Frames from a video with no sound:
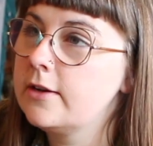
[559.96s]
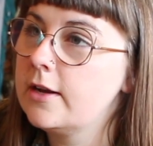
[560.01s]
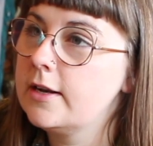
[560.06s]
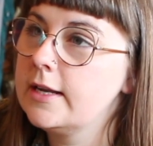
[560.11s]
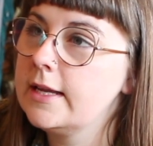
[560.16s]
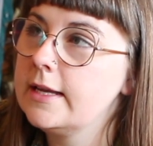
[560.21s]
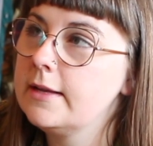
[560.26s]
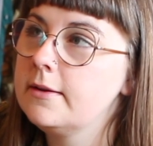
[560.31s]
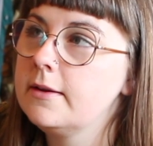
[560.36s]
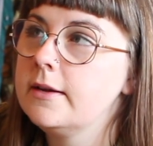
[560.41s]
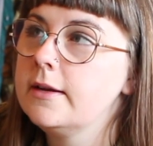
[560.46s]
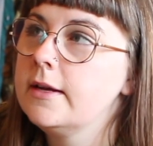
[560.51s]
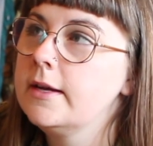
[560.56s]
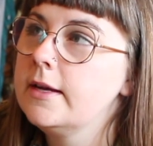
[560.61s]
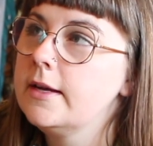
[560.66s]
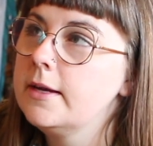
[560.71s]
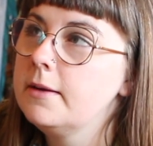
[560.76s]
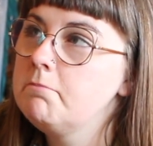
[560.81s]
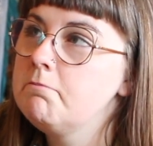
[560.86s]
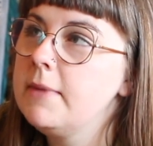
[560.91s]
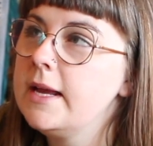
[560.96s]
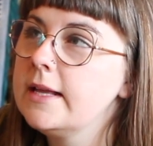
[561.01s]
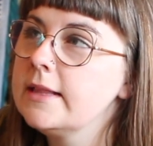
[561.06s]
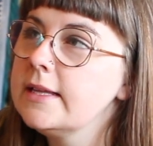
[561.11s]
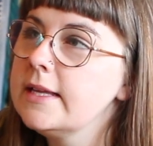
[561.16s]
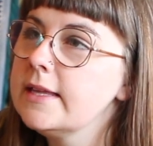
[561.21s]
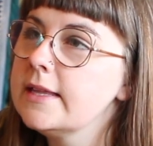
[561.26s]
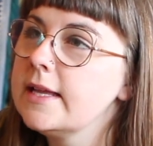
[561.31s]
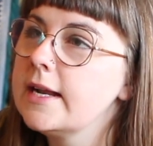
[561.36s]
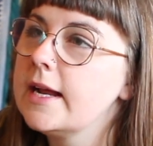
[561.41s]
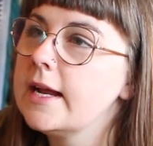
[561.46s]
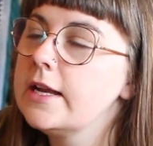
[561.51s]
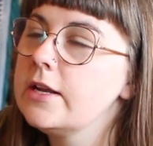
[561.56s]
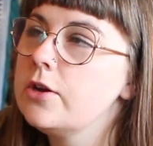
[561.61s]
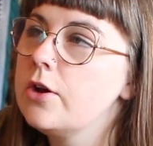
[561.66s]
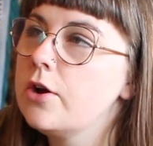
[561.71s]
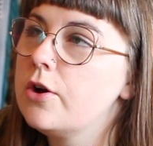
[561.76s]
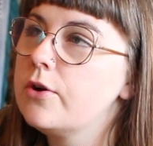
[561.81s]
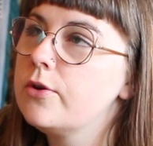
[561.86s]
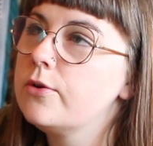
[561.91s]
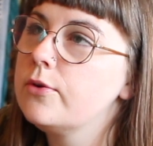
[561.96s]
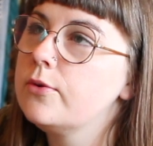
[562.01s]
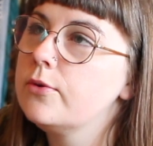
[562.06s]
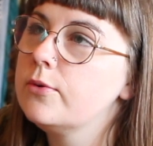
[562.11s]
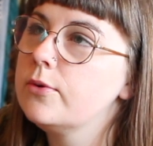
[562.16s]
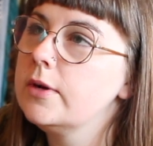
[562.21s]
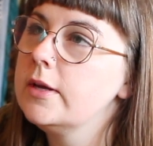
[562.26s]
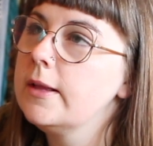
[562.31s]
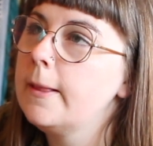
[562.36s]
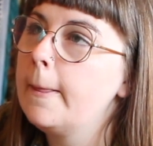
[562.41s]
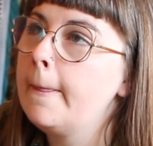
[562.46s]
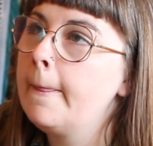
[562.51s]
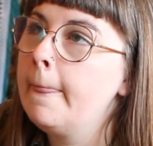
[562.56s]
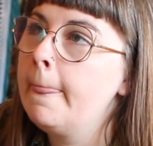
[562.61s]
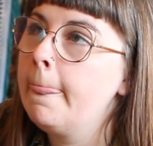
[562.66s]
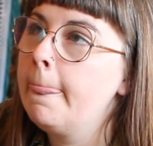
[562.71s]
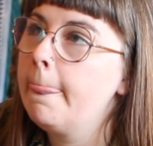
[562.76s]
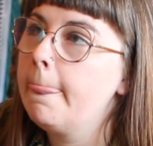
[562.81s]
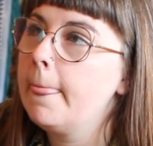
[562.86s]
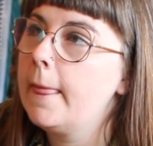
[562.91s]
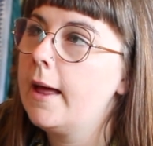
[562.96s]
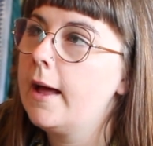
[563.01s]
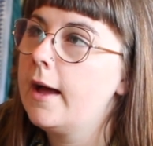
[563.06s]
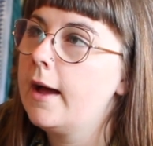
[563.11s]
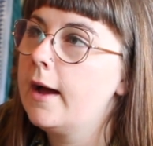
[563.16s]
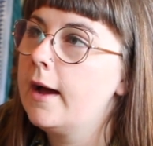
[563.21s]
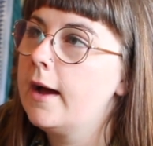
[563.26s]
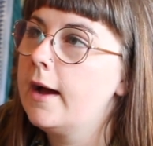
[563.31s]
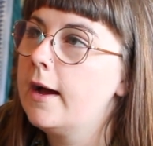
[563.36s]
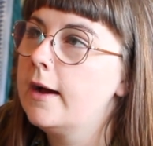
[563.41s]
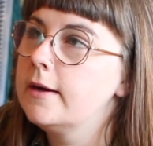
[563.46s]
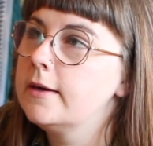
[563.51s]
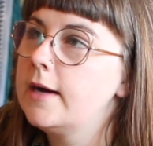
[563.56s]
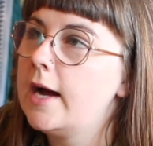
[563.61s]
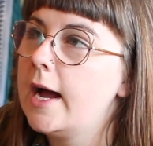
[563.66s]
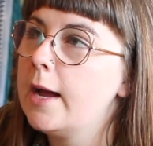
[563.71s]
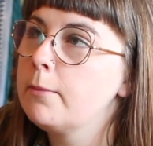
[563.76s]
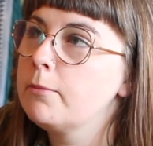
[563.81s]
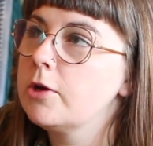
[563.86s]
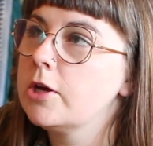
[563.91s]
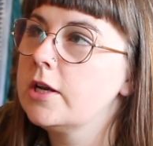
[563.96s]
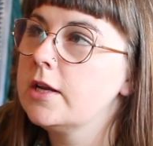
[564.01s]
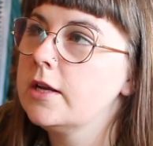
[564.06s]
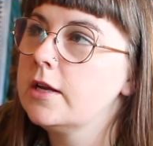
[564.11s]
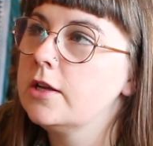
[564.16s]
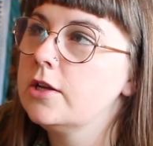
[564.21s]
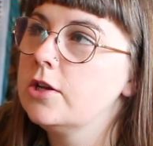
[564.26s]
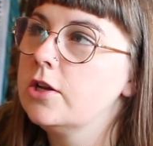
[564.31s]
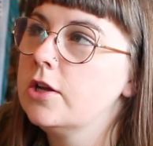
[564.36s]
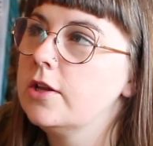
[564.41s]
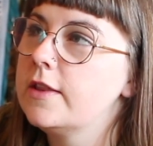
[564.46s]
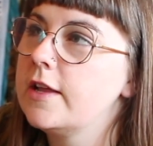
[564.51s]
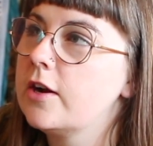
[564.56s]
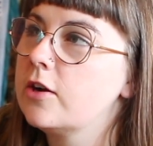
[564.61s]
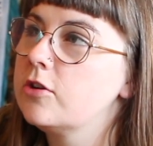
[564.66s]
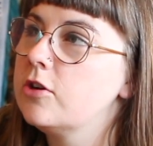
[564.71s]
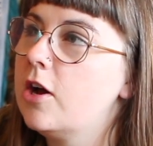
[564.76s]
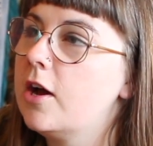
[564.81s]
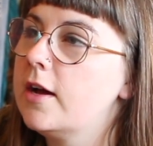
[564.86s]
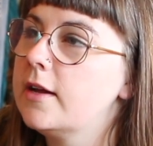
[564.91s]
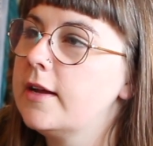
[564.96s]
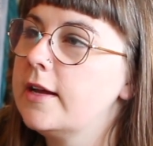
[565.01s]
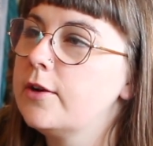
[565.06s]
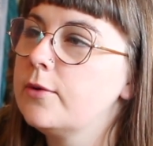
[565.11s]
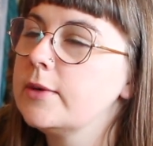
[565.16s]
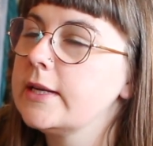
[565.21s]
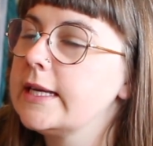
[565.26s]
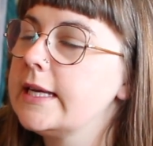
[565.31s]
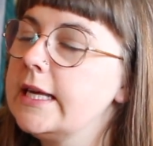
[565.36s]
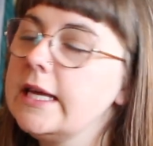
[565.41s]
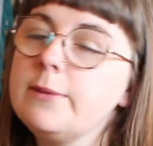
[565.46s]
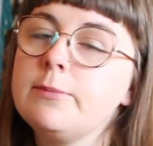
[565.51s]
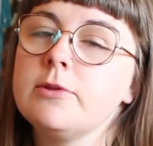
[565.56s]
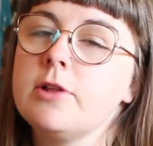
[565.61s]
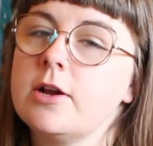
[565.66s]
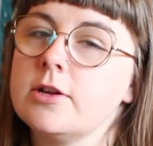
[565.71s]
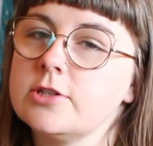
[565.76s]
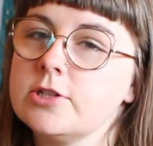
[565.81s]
on it, mainly that I know I don't want to keep long